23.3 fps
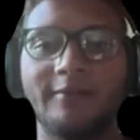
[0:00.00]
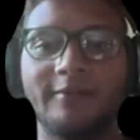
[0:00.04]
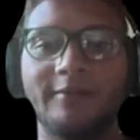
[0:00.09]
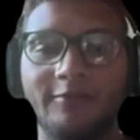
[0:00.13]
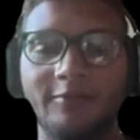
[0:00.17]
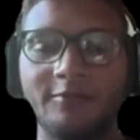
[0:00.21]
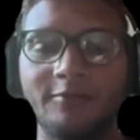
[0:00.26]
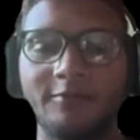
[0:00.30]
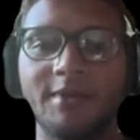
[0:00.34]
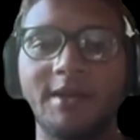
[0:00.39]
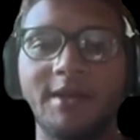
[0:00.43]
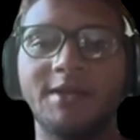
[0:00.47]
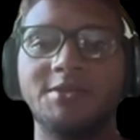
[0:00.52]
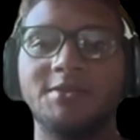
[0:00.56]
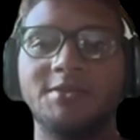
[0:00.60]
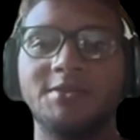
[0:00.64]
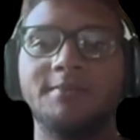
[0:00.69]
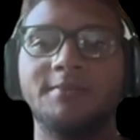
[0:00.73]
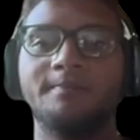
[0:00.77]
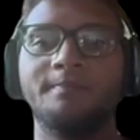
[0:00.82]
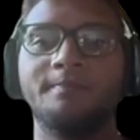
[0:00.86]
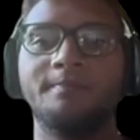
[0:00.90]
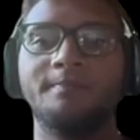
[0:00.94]

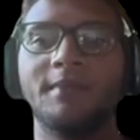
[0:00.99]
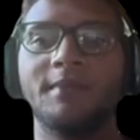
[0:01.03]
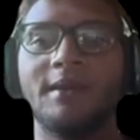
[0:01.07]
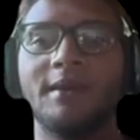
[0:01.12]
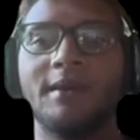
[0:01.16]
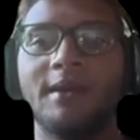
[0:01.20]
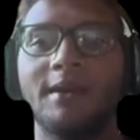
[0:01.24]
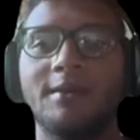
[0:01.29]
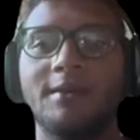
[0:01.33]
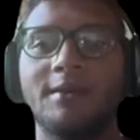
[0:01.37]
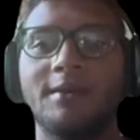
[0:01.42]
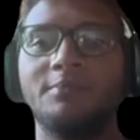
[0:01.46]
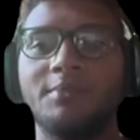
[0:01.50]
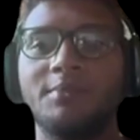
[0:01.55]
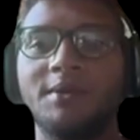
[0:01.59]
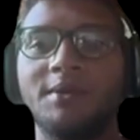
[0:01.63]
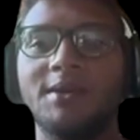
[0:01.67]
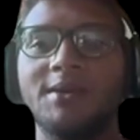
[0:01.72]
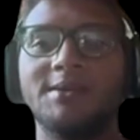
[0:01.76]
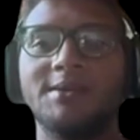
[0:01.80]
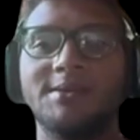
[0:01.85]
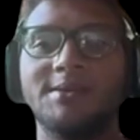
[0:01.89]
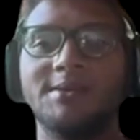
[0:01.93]
information and
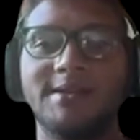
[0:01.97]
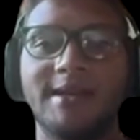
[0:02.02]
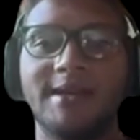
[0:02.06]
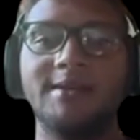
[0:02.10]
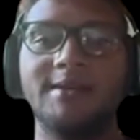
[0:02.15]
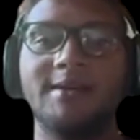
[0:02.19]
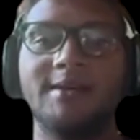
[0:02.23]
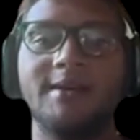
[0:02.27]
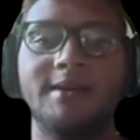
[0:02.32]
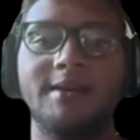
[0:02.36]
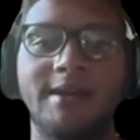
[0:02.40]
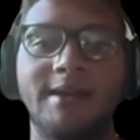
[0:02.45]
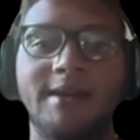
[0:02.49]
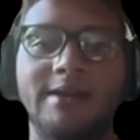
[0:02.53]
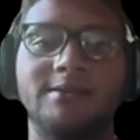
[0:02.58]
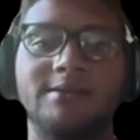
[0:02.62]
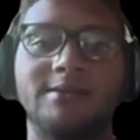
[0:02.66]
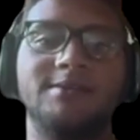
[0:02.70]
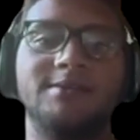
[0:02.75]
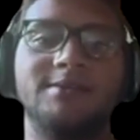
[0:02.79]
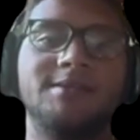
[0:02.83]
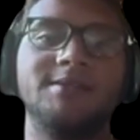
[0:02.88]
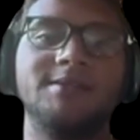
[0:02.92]
big data
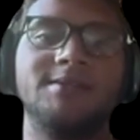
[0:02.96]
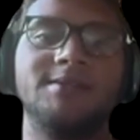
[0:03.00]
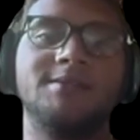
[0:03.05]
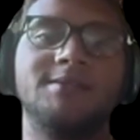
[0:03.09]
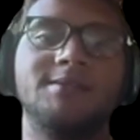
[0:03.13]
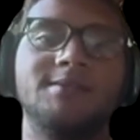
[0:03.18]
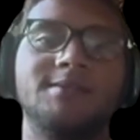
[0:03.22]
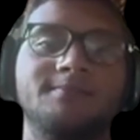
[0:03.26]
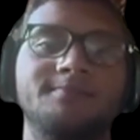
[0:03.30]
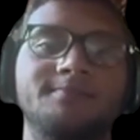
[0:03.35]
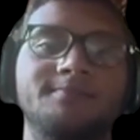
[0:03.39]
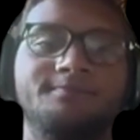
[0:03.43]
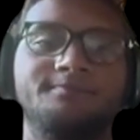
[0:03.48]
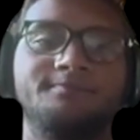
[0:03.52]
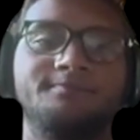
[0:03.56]
analysis.